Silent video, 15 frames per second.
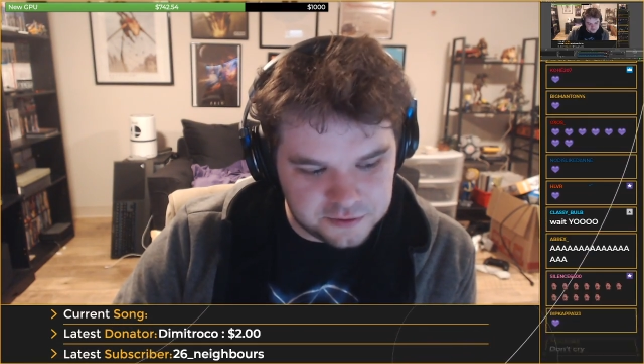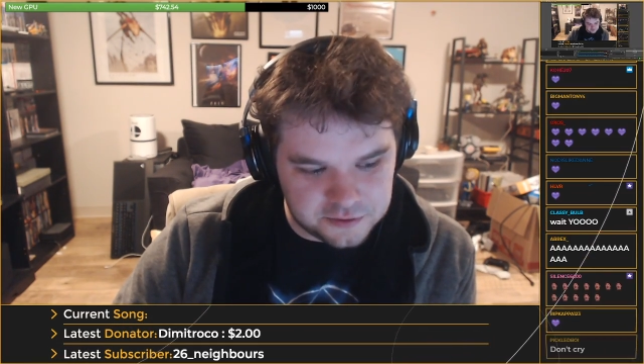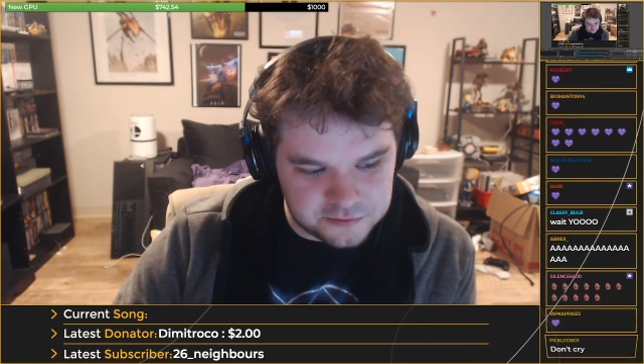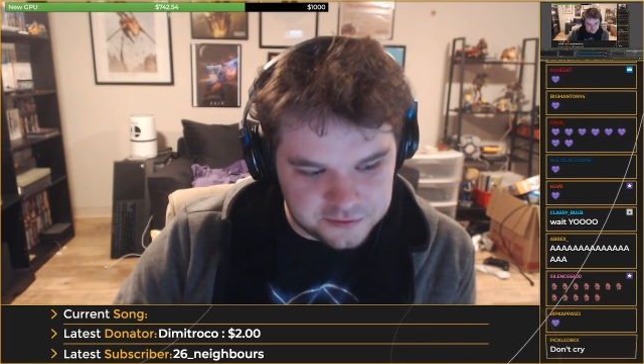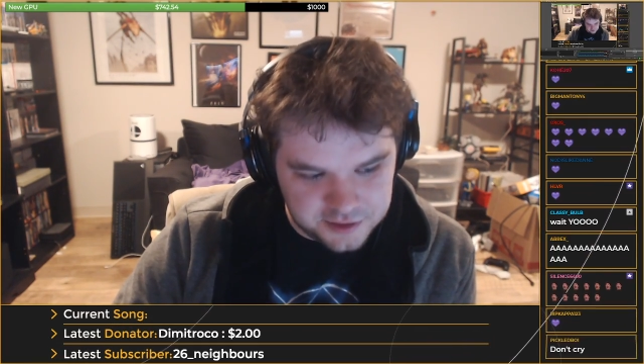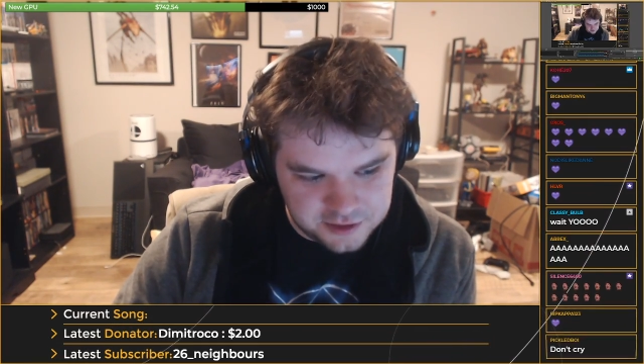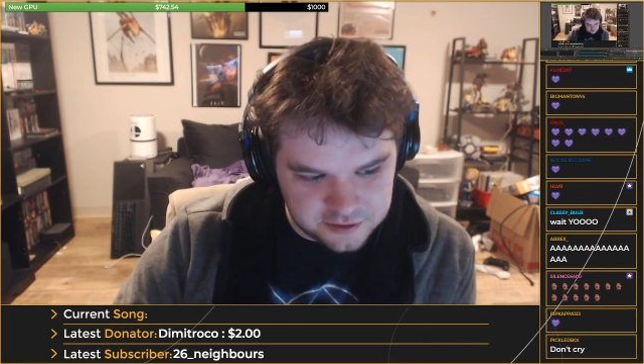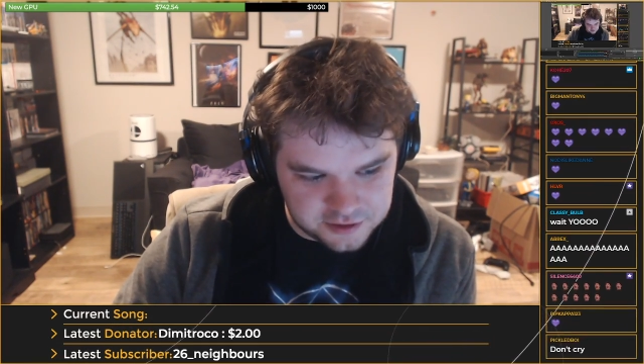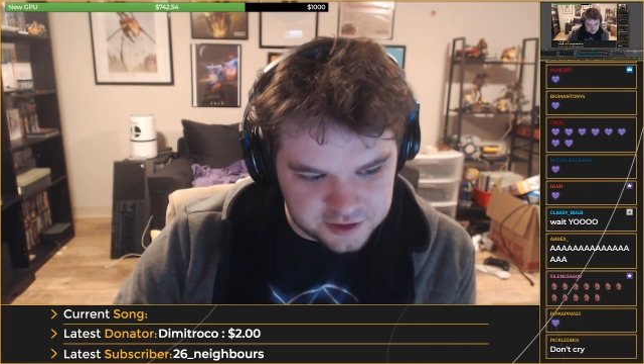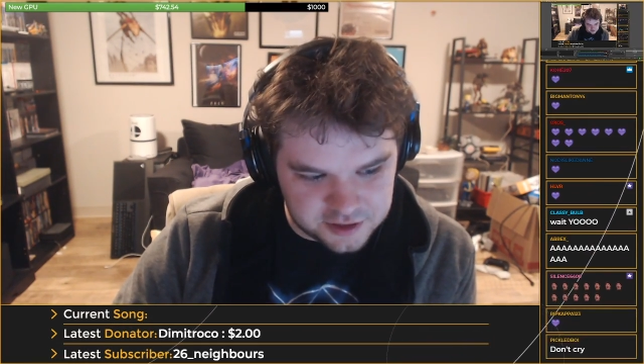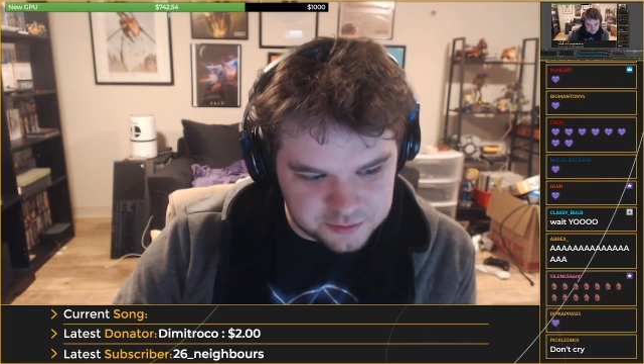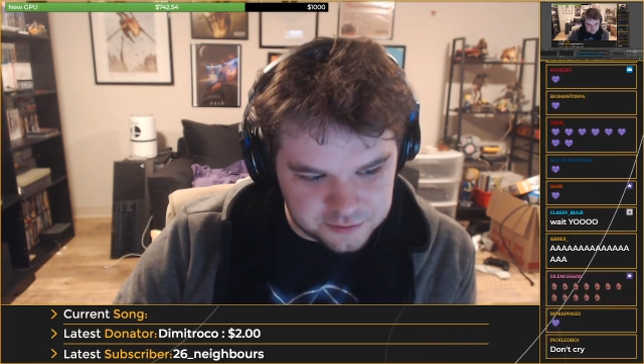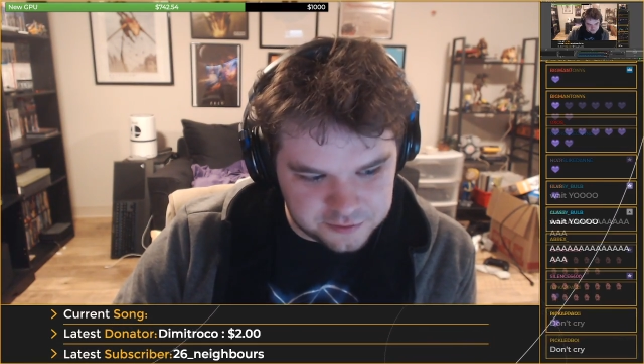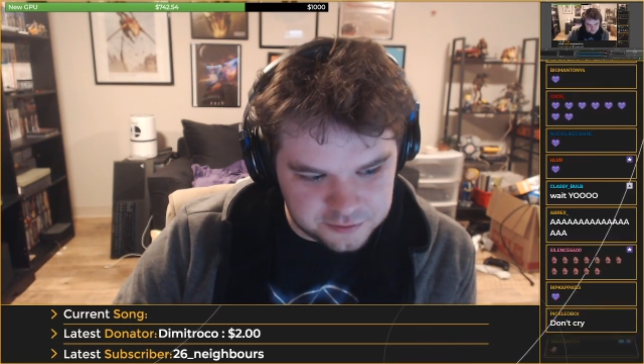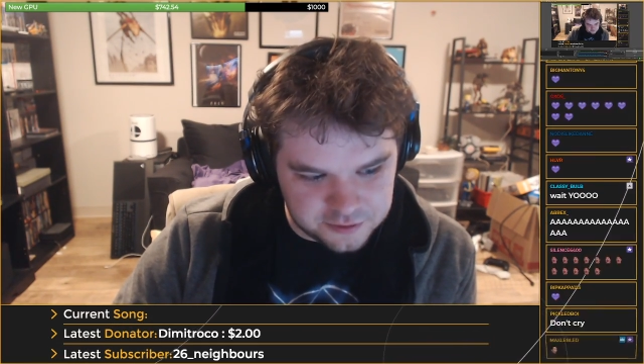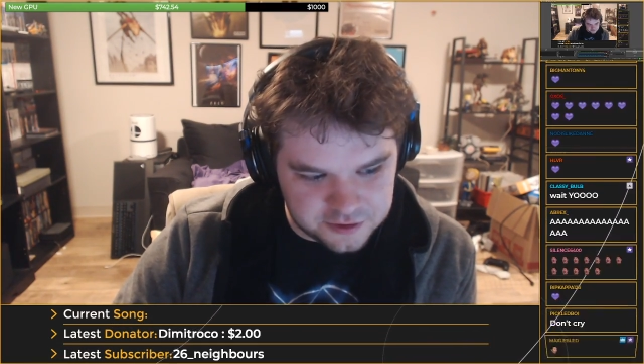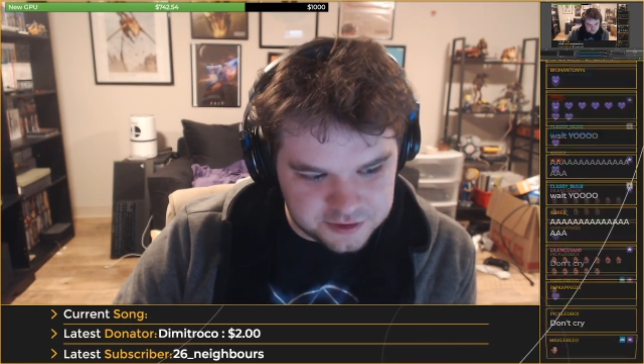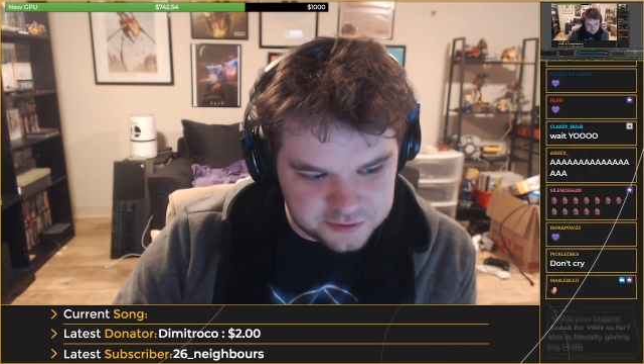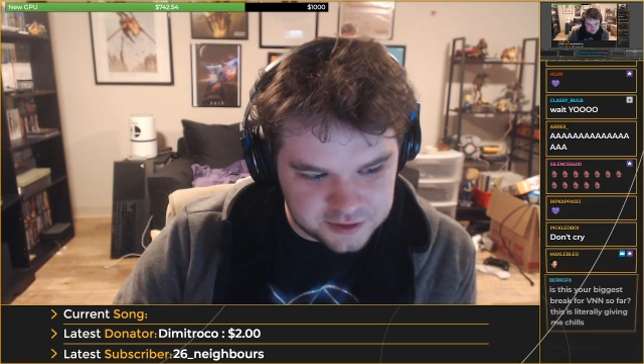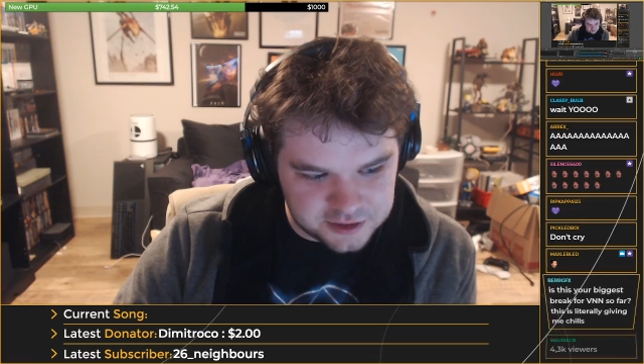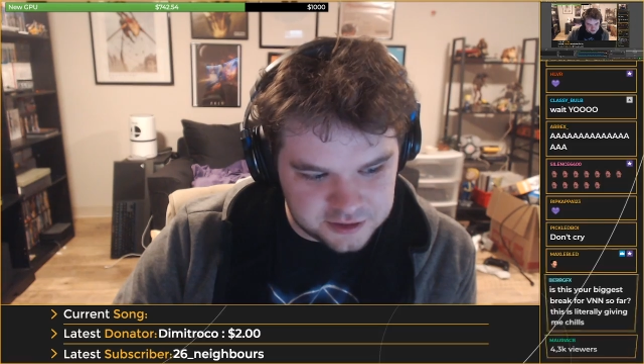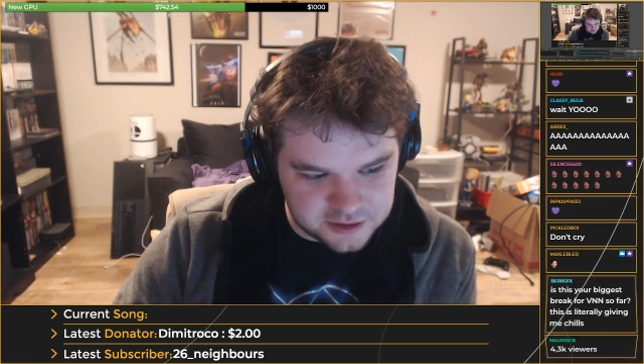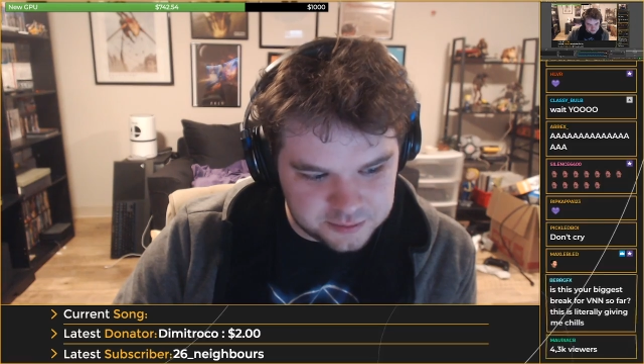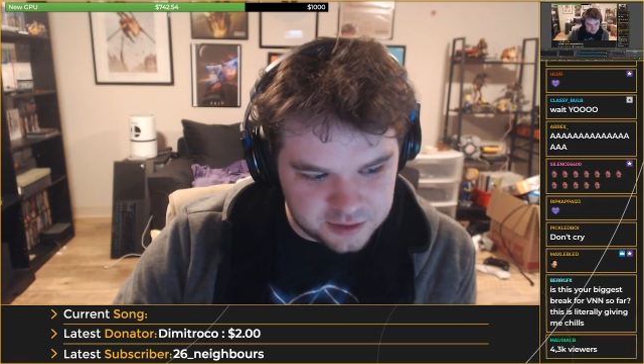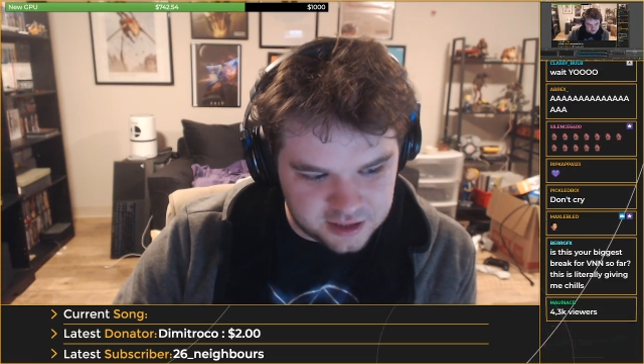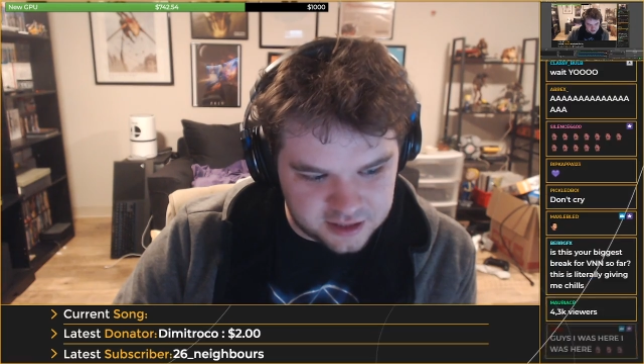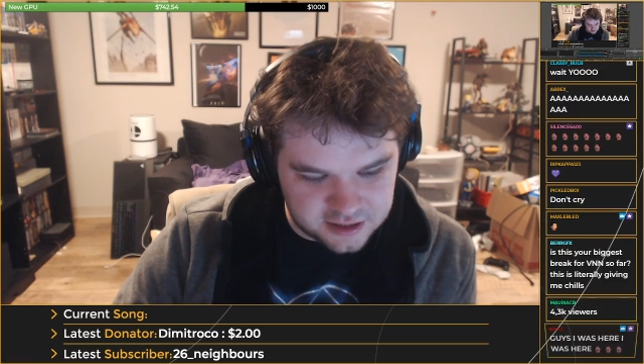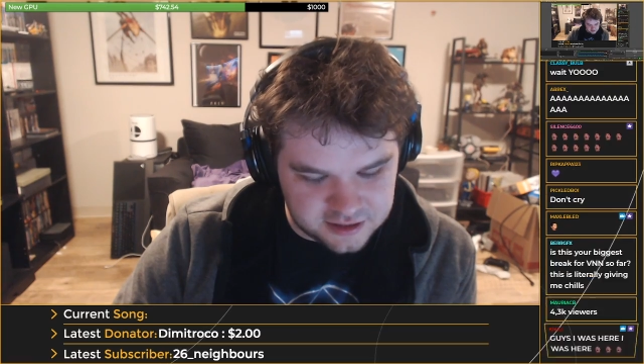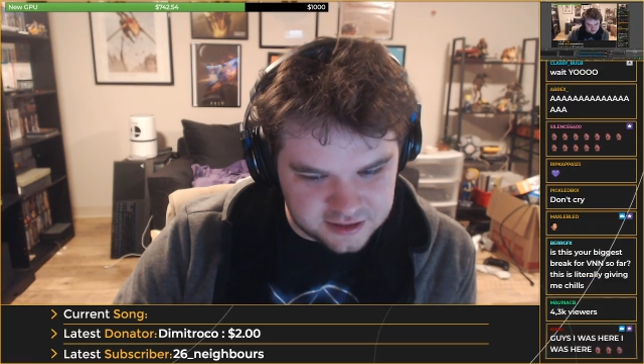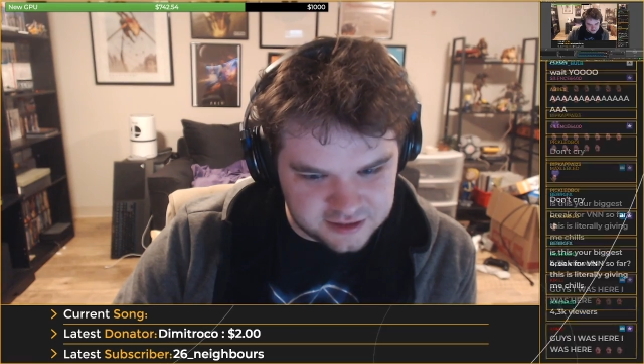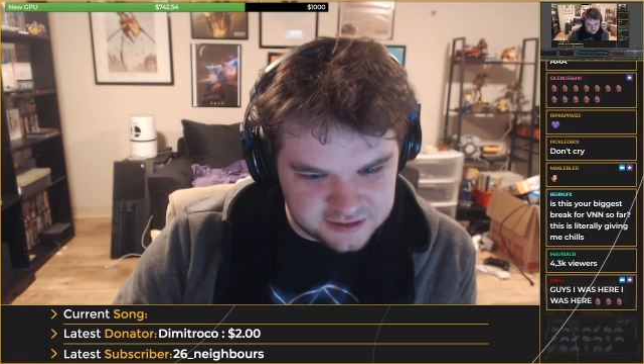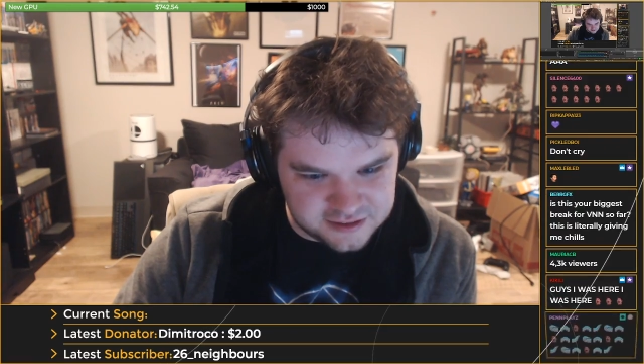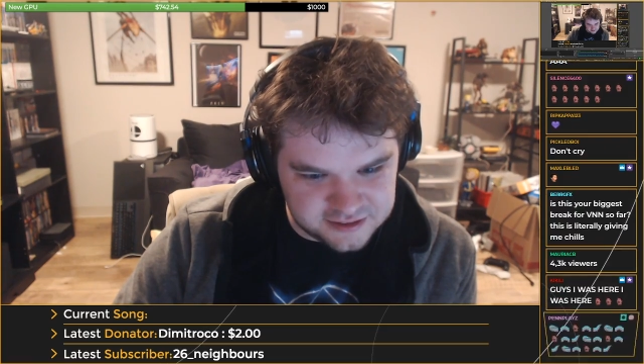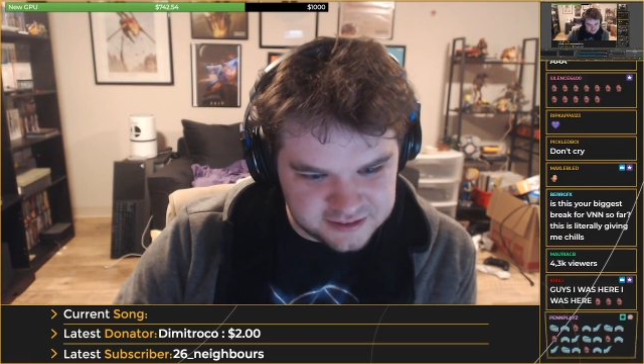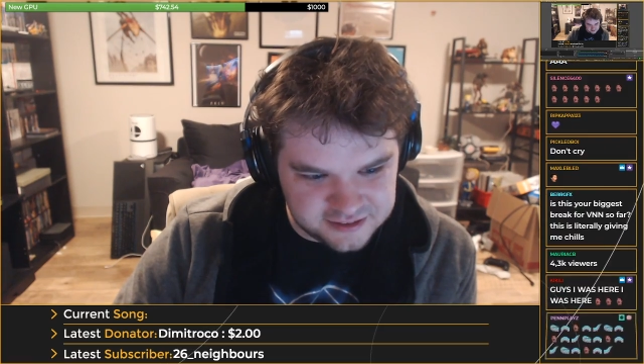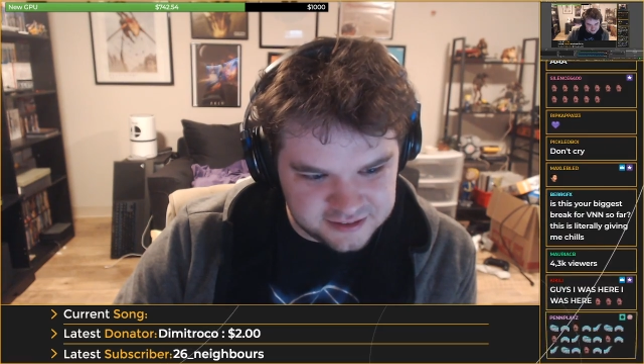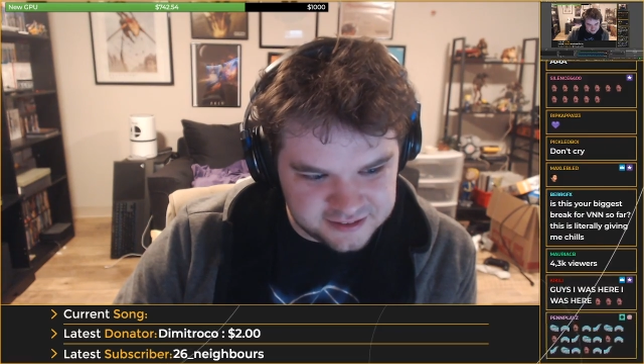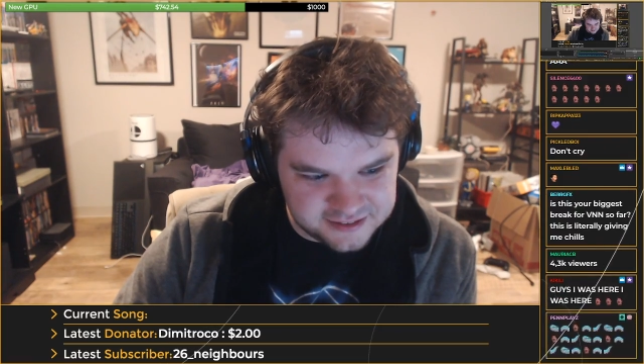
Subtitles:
for a video game before, and you ended up landing,